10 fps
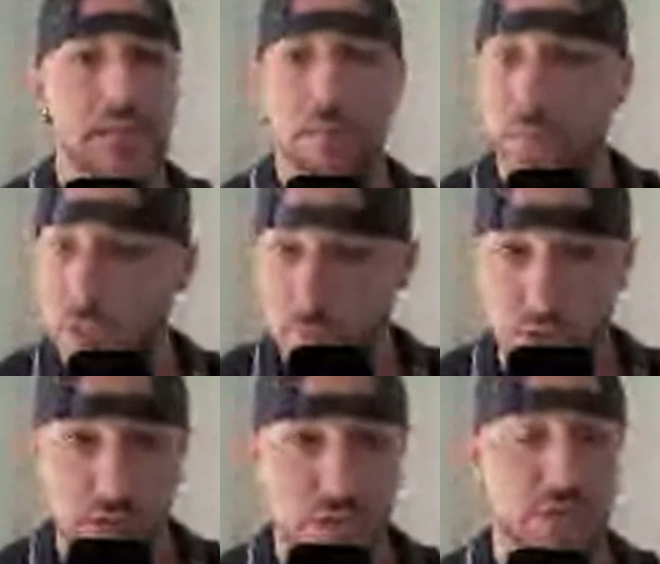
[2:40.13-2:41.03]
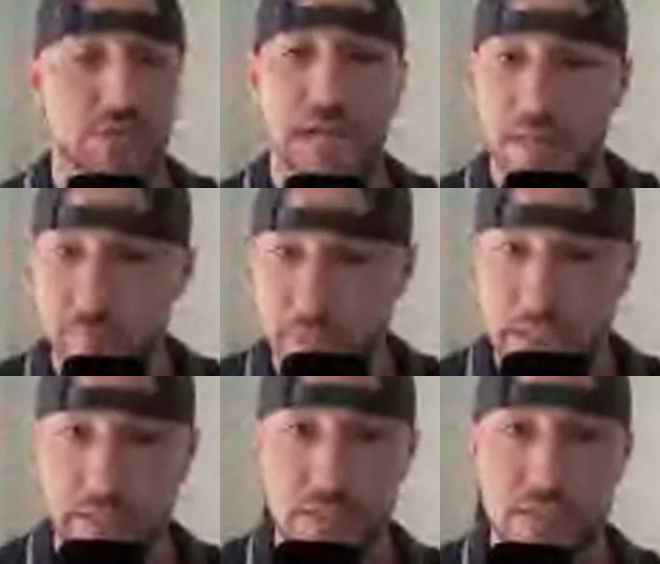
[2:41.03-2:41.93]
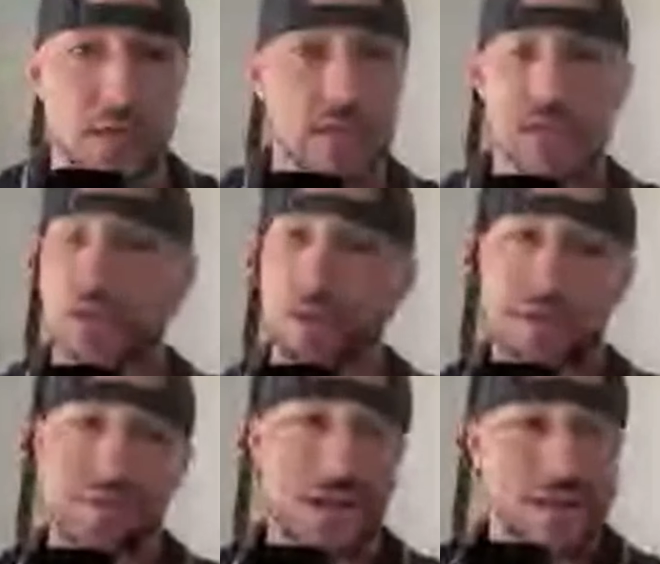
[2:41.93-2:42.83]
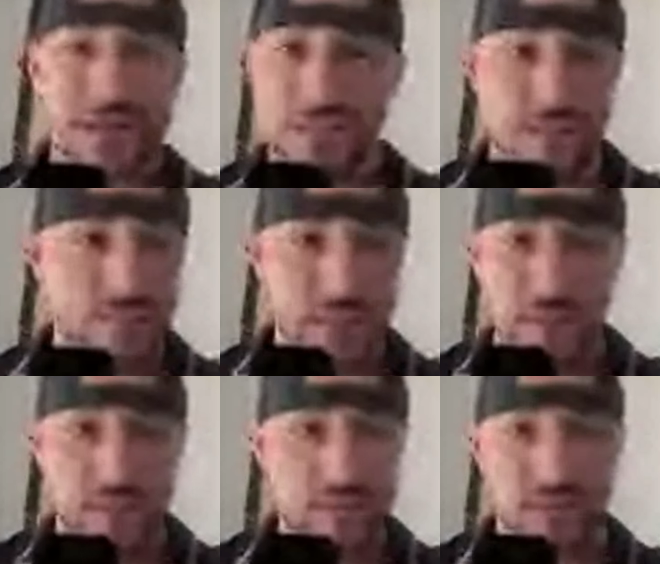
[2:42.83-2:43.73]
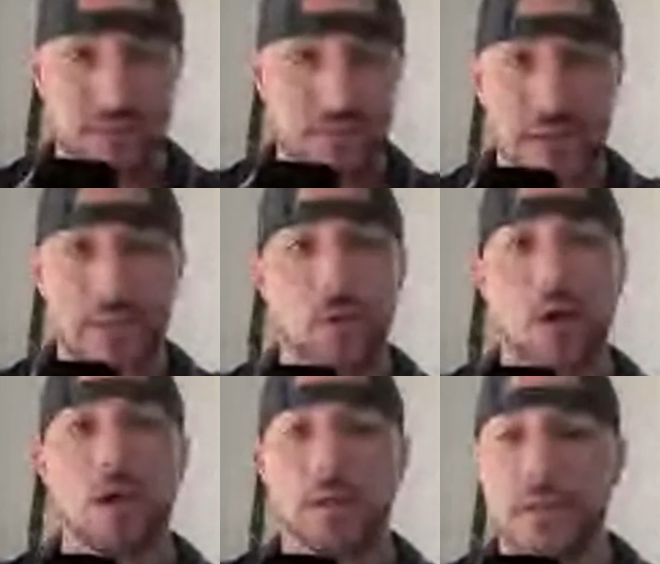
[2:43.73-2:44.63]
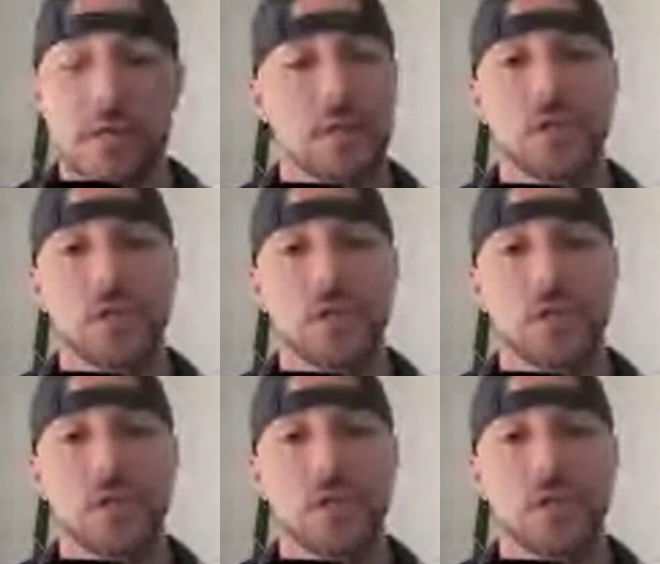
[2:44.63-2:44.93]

like blood pressure, diabetes, whatever kind of stuff that you're on.